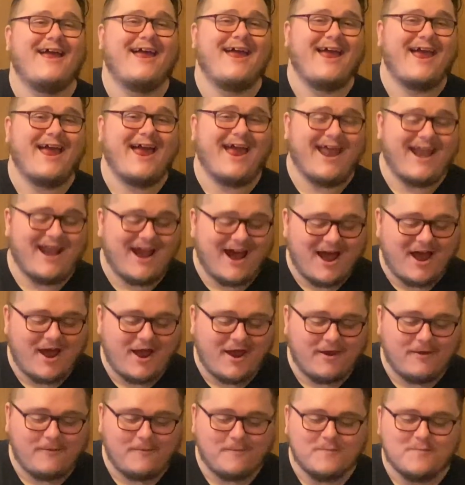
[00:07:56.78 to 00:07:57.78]
And
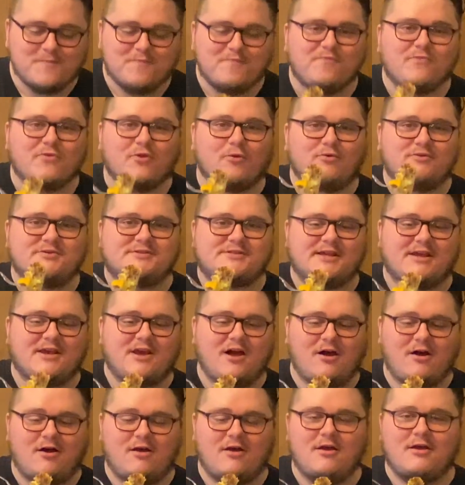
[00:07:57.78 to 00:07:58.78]
I will see
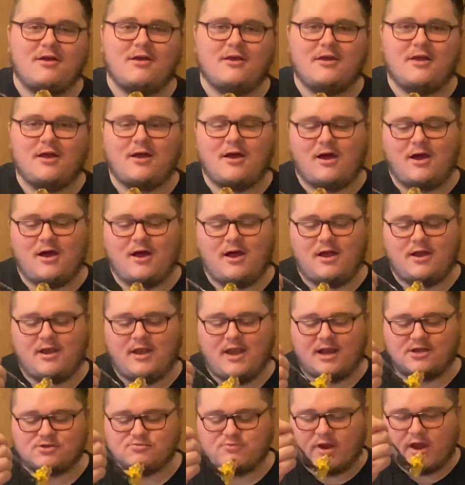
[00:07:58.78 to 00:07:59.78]
y'all
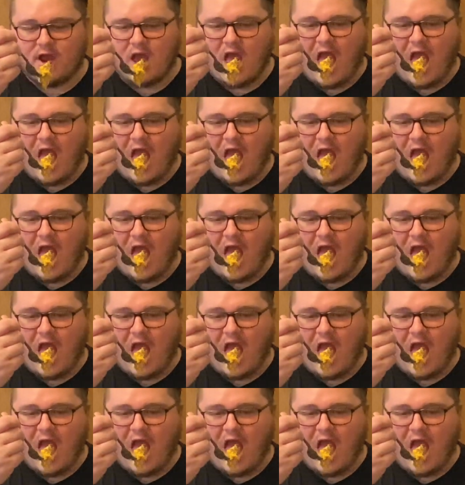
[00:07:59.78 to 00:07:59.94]
next week.